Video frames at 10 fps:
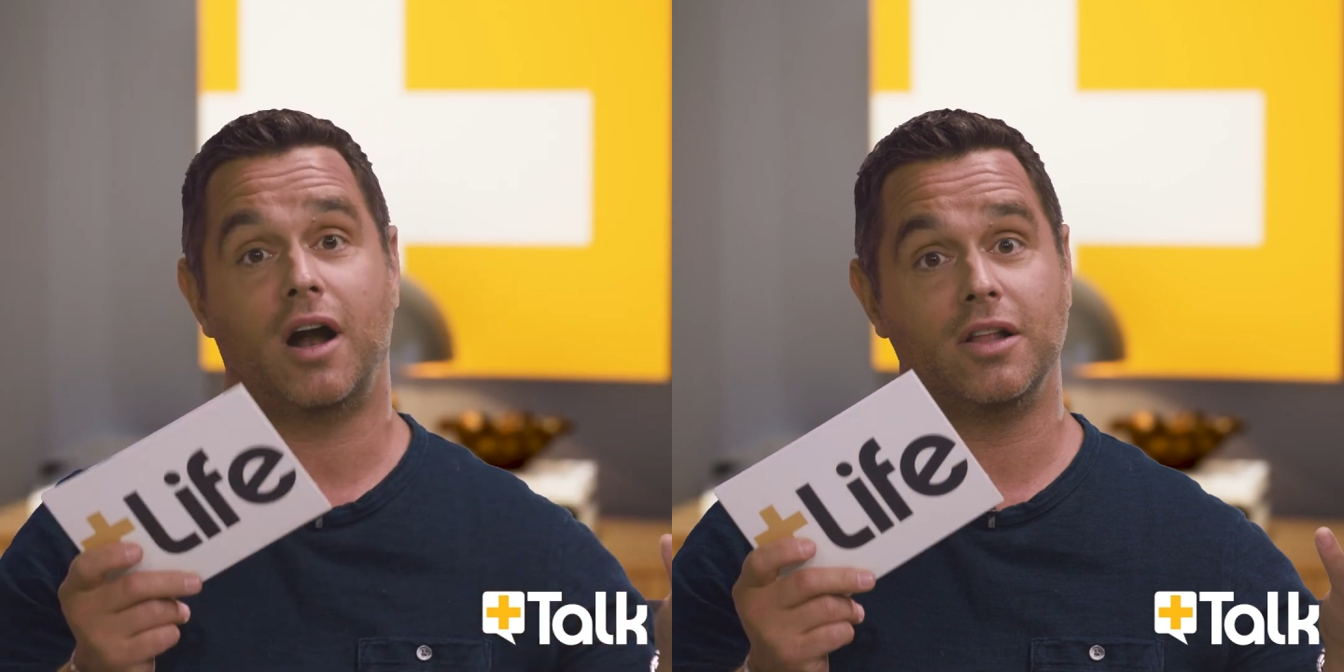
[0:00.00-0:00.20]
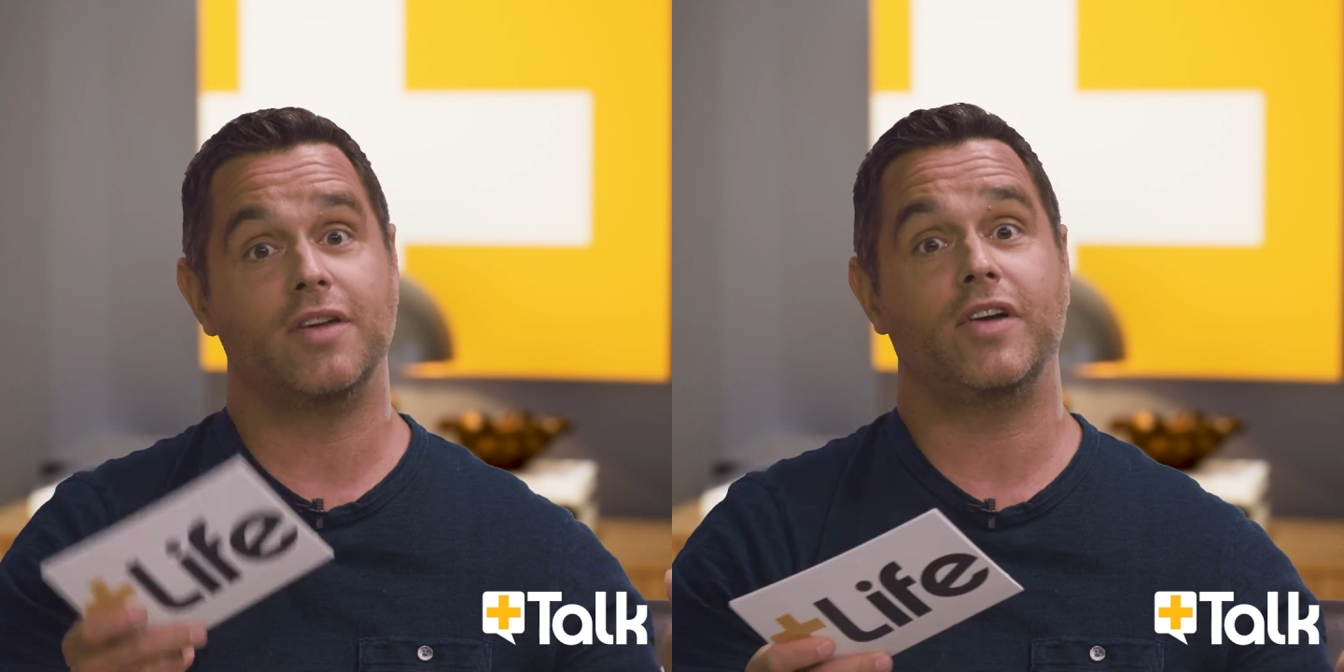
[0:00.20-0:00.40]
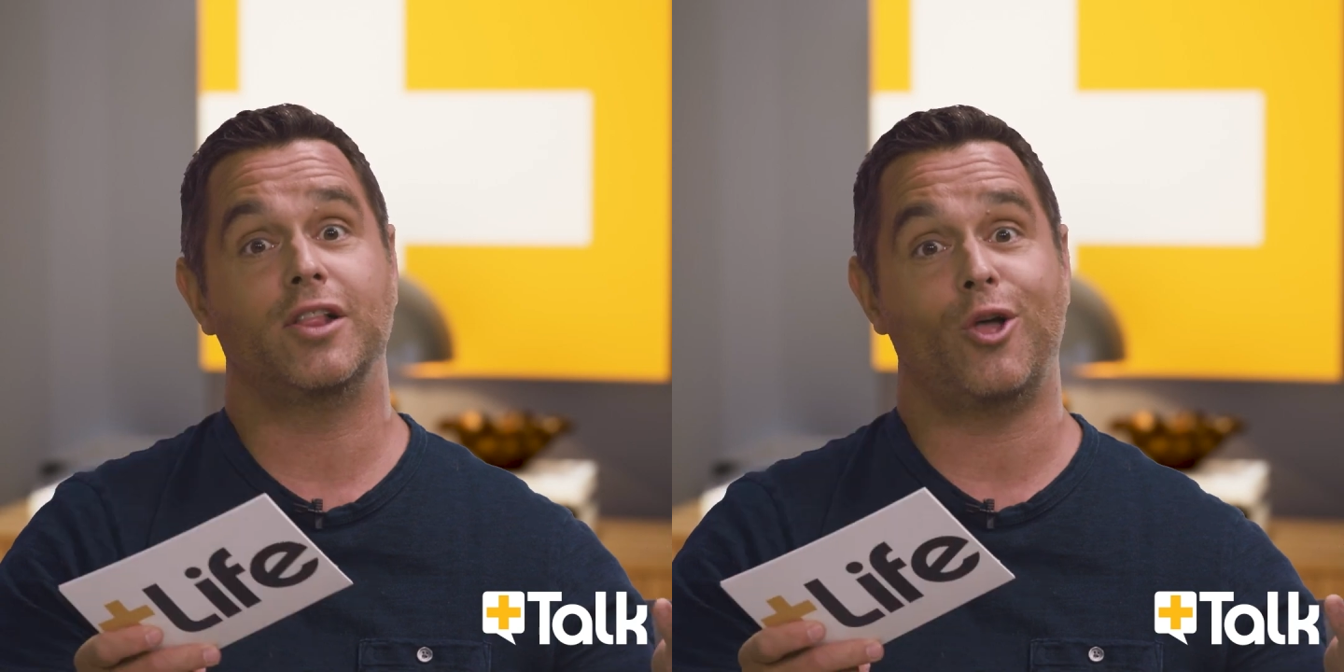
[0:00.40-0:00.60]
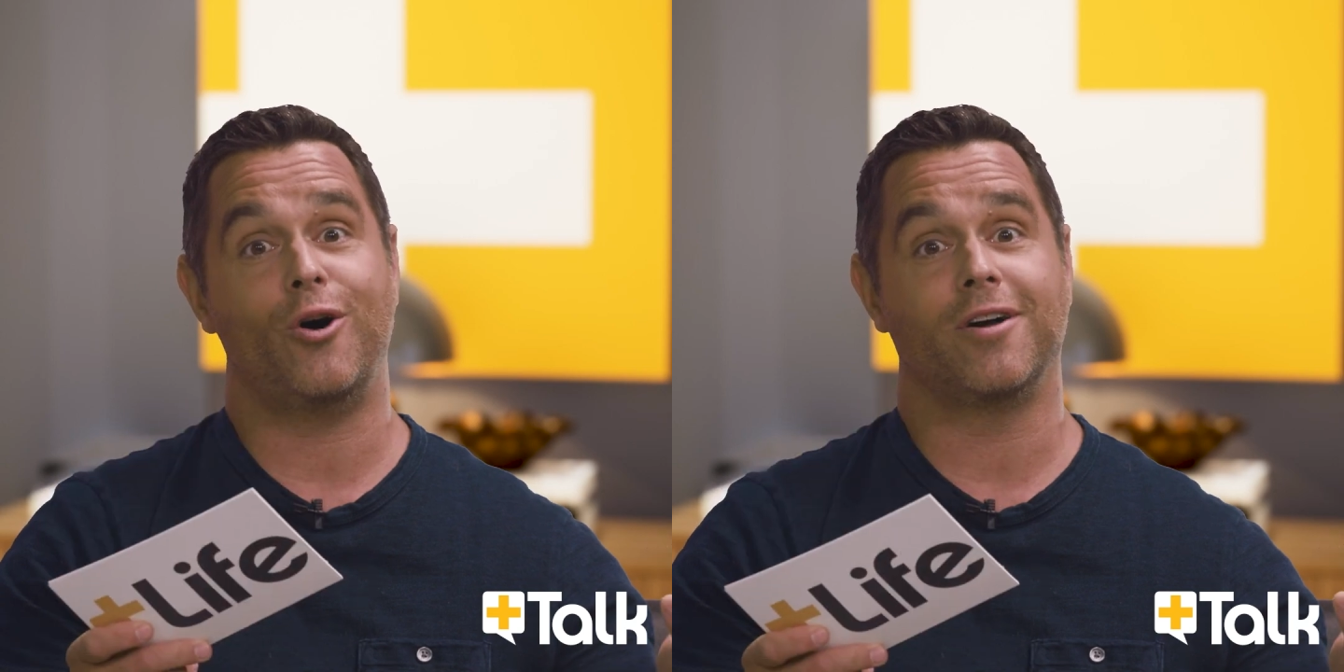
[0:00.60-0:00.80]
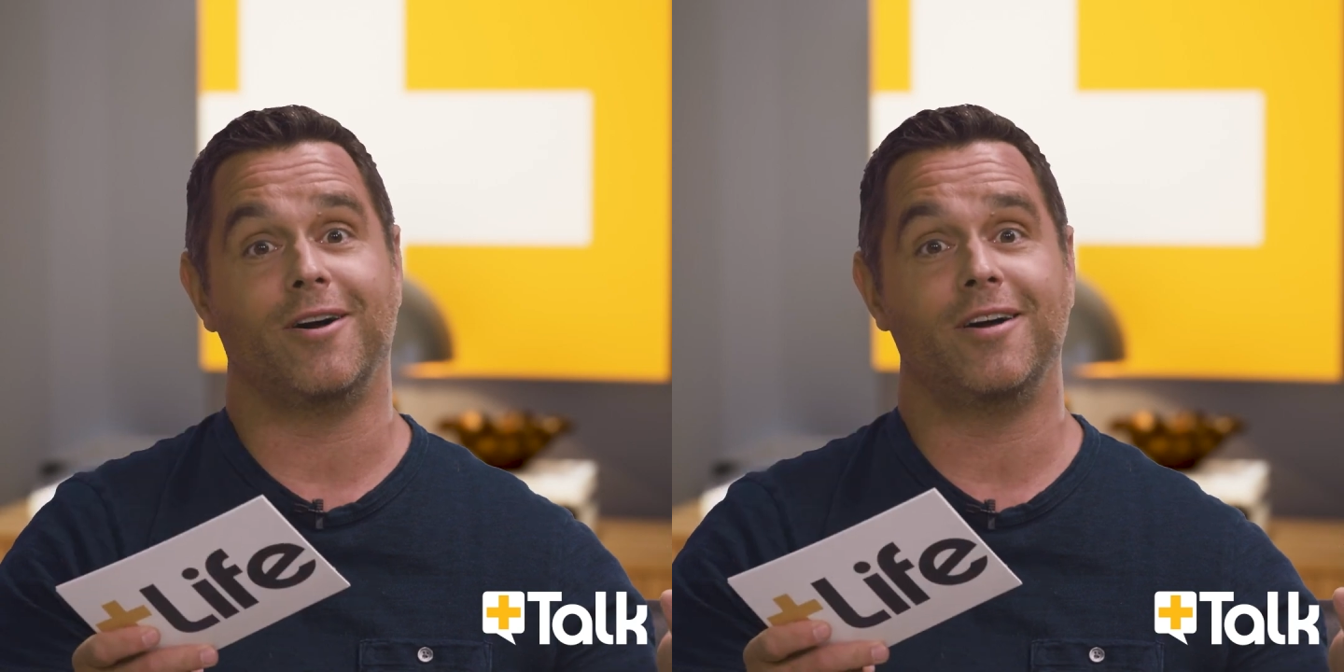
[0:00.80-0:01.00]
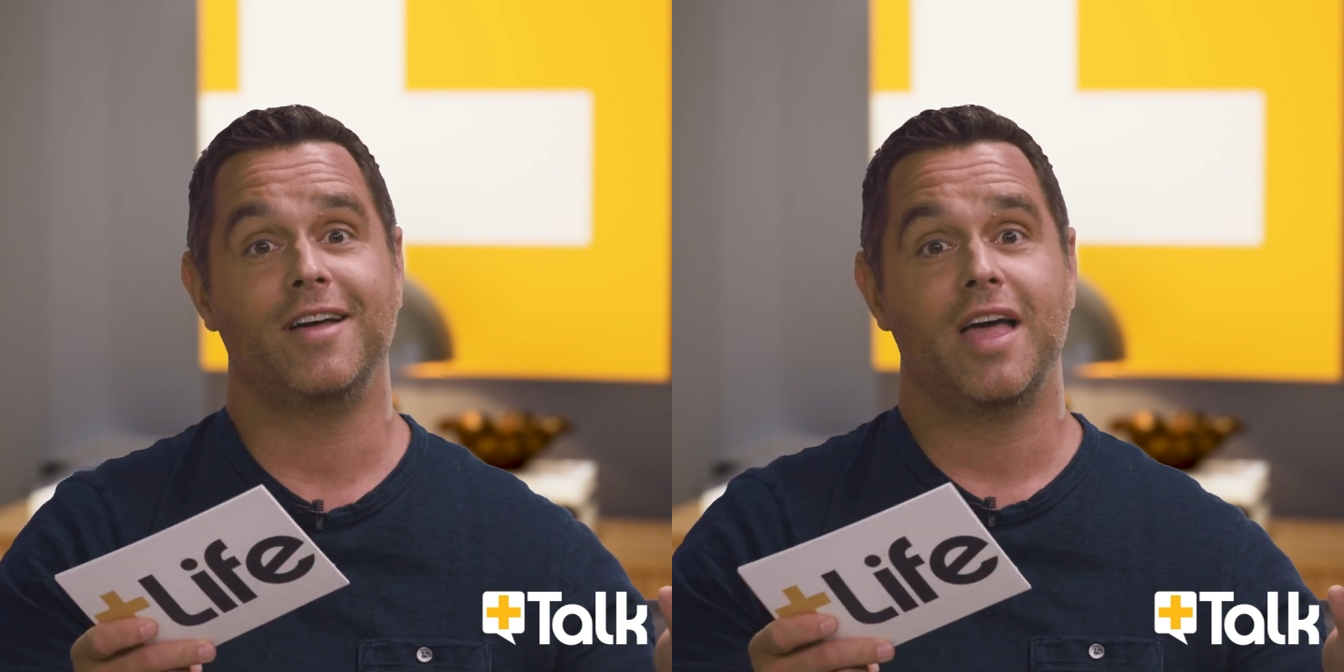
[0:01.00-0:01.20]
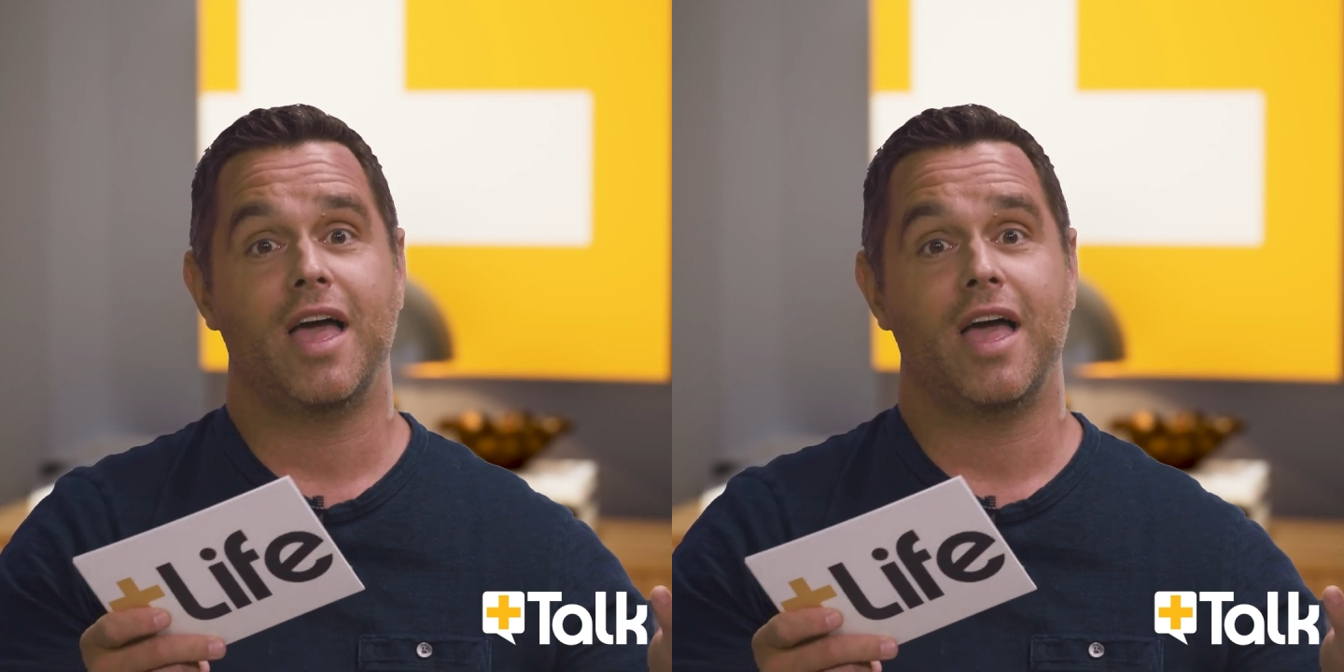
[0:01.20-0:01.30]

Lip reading: are living longer,